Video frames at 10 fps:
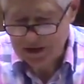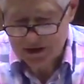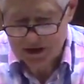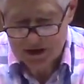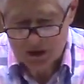
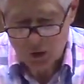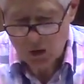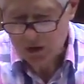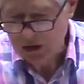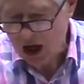existing
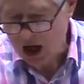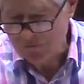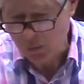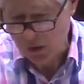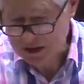order
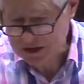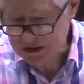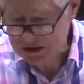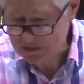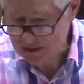of
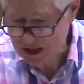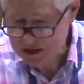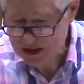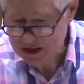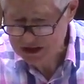Western
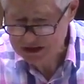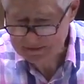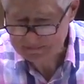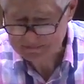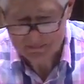
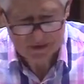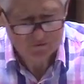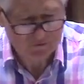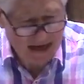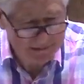civilization,
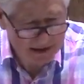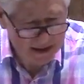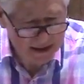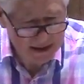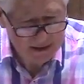
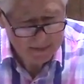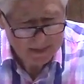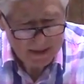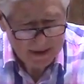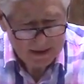family,
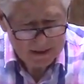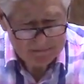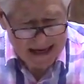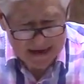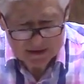
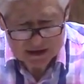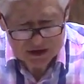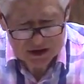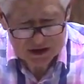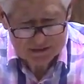
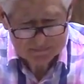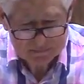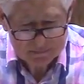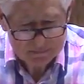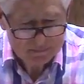marriage,
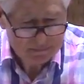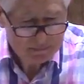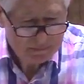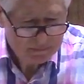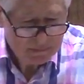
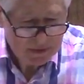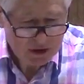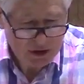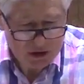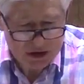
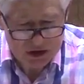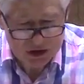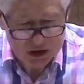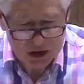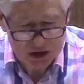the Christian
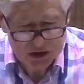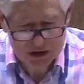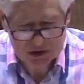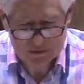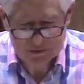
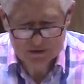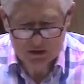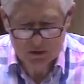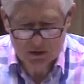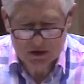church,
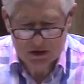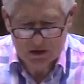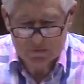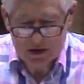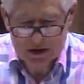schools and
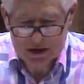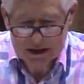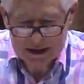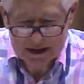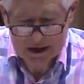
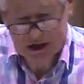universities,